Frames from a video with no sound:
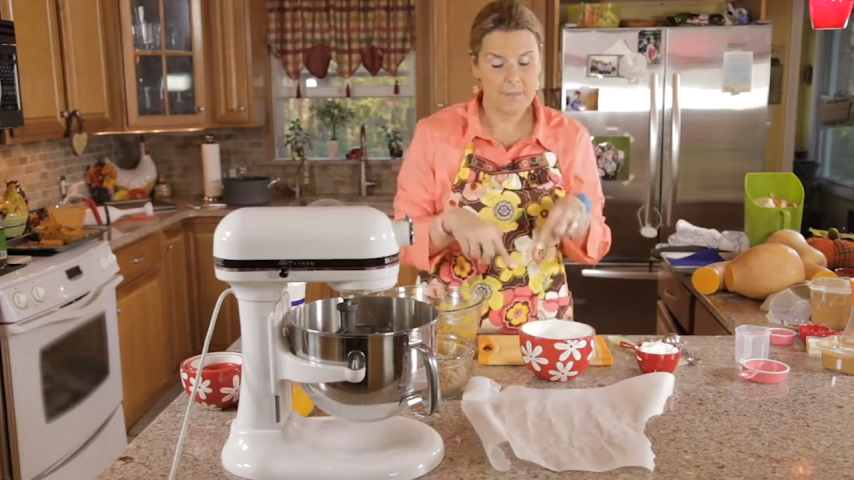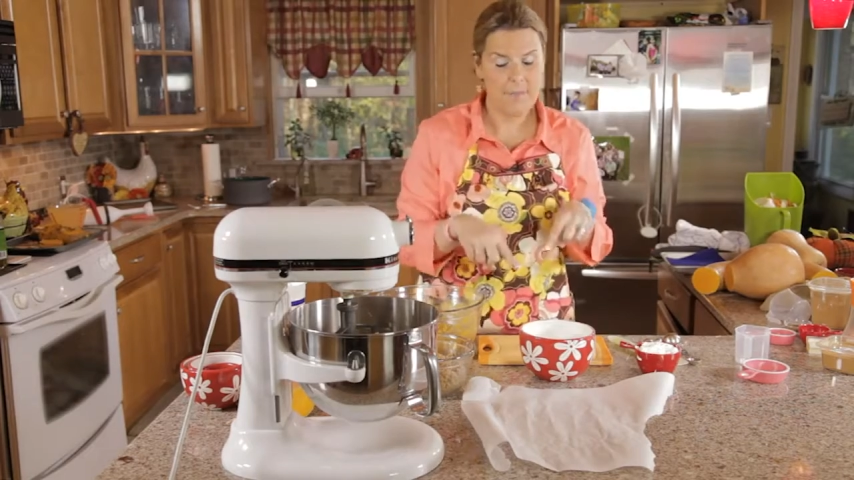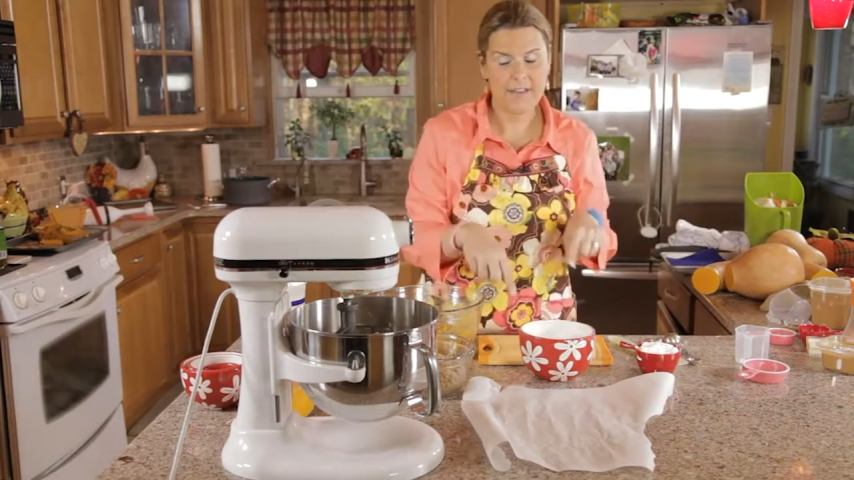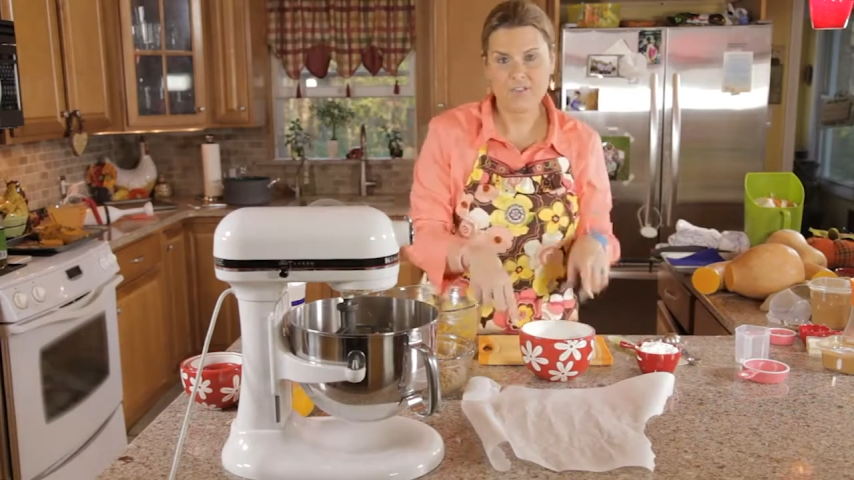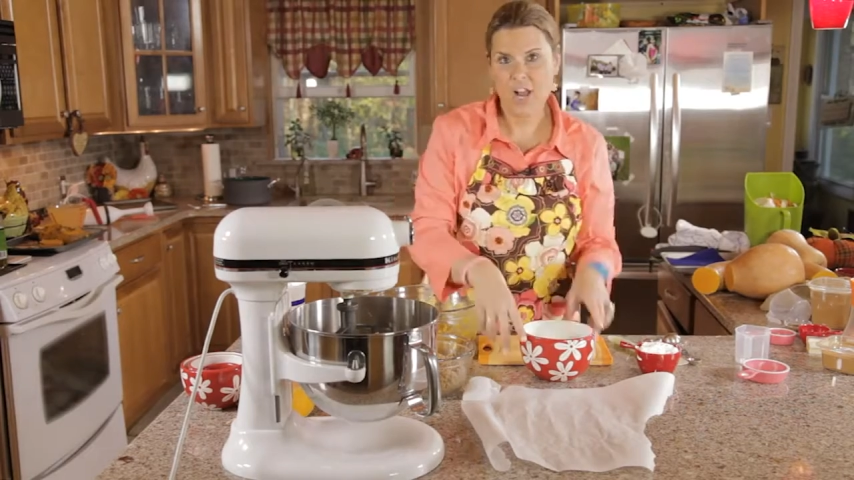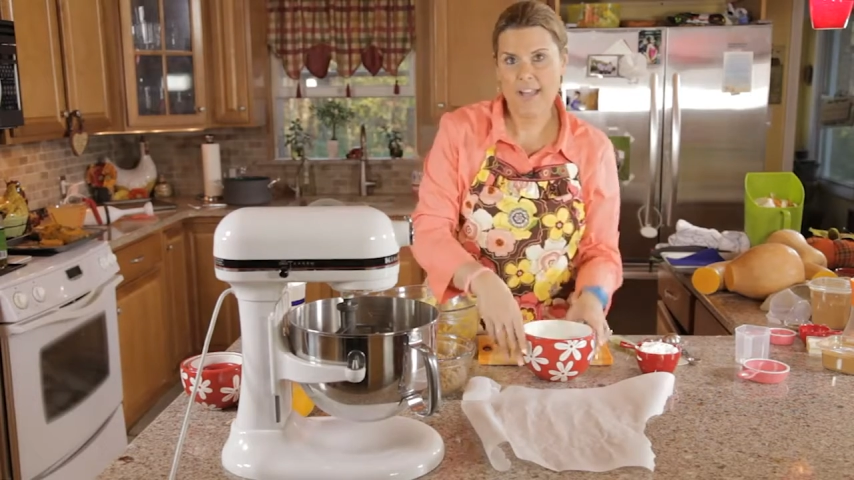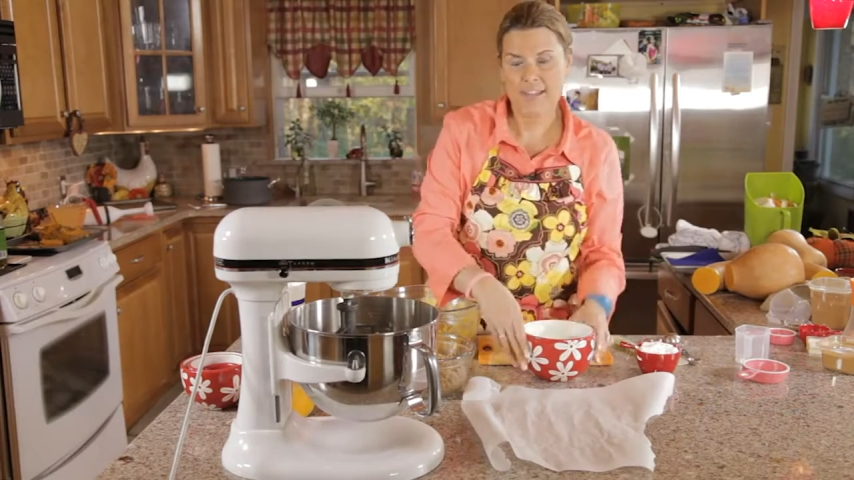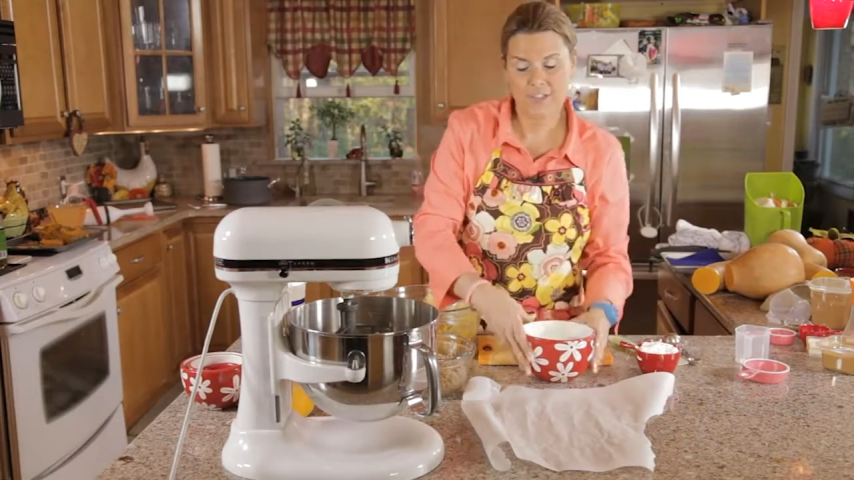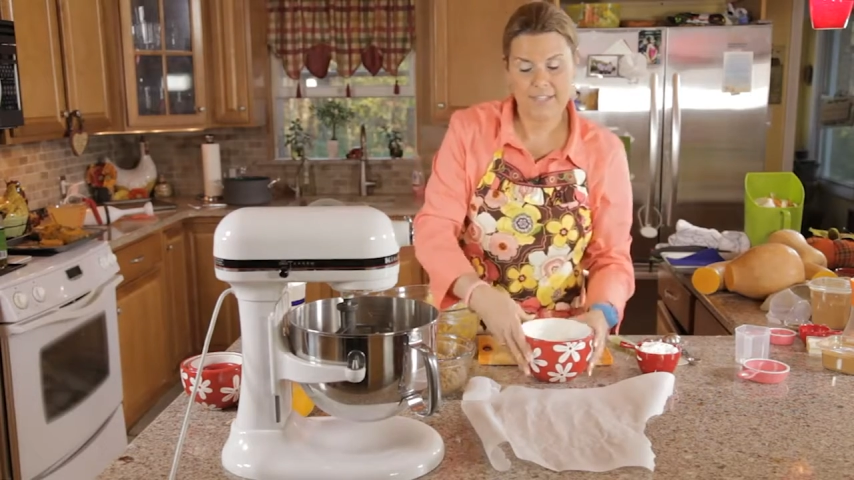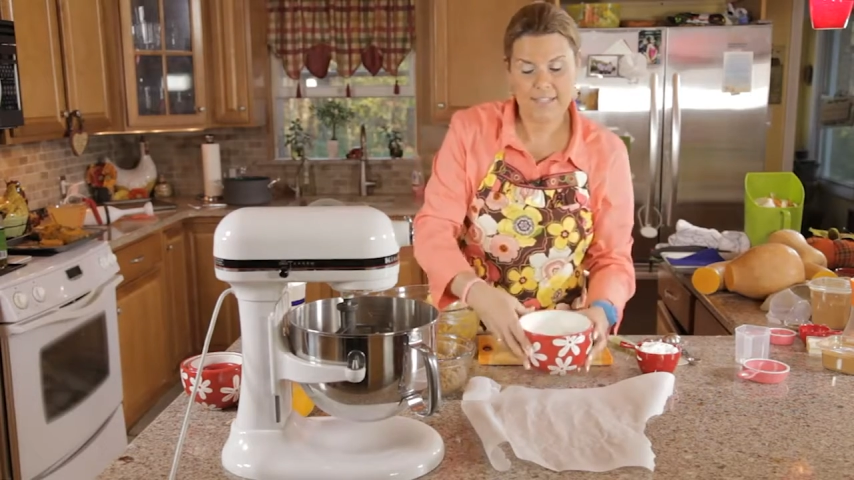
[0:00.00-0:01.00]
my dry
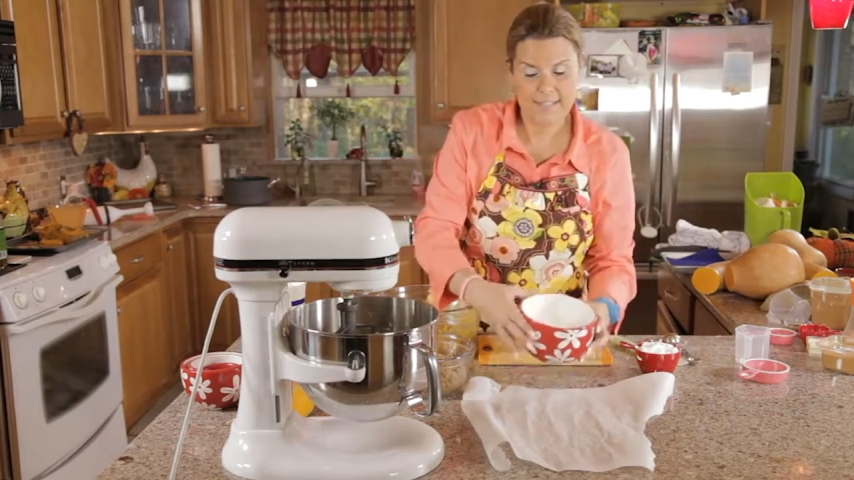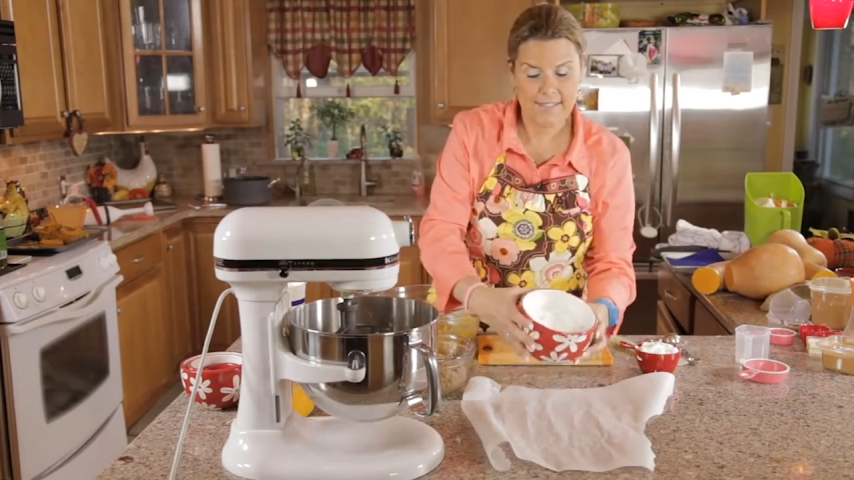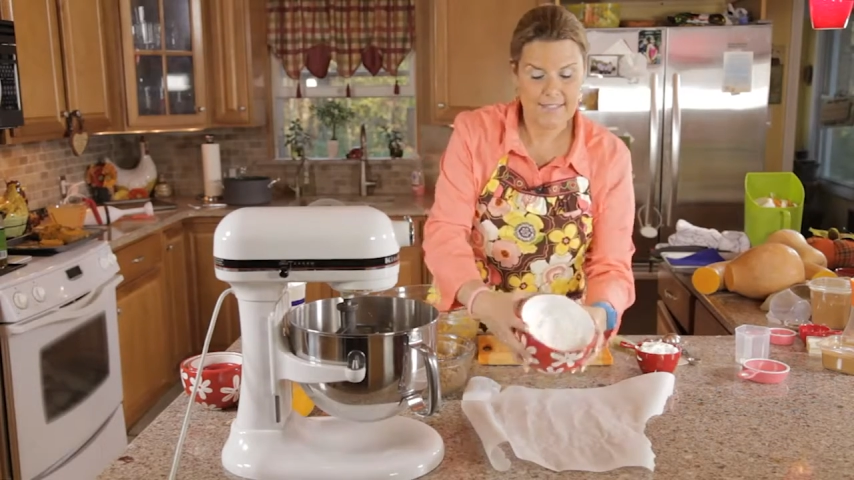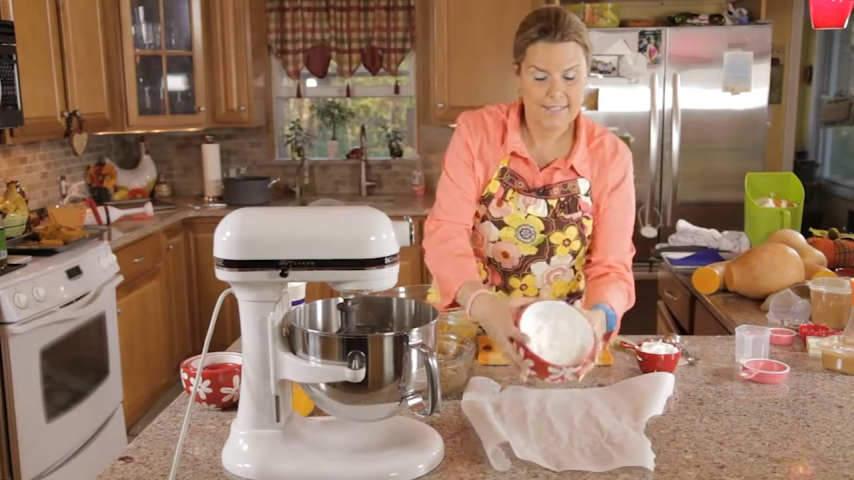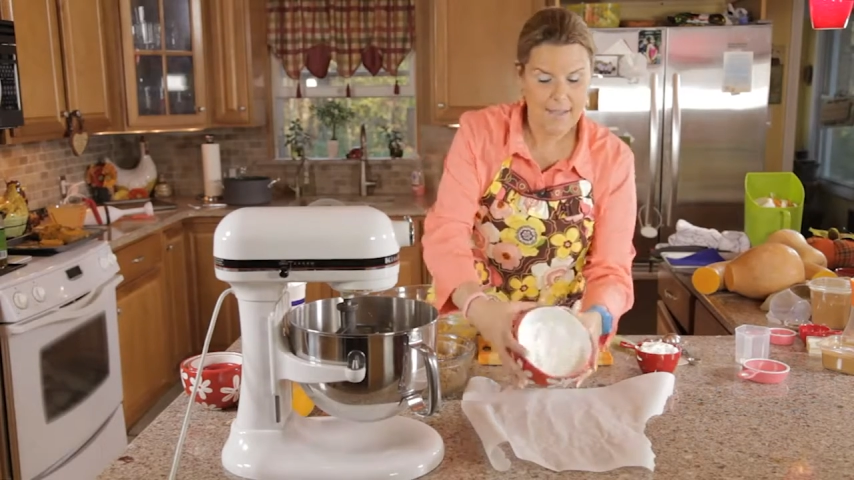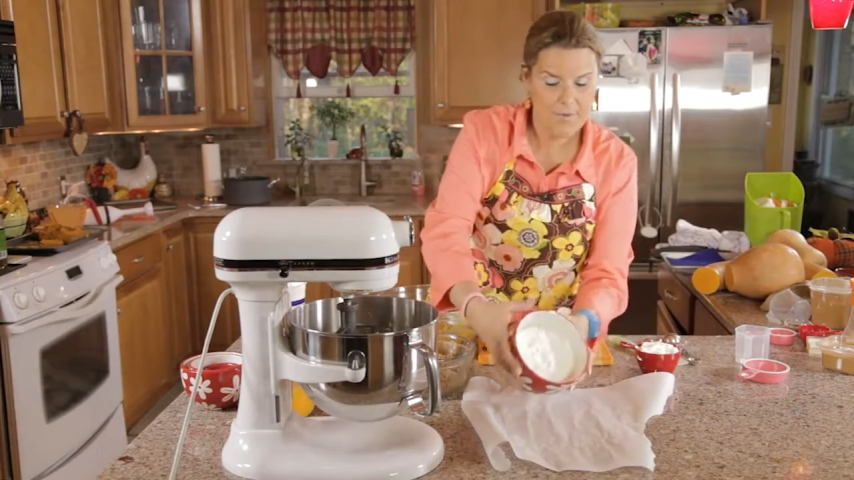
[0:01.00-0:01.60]
ingredients is I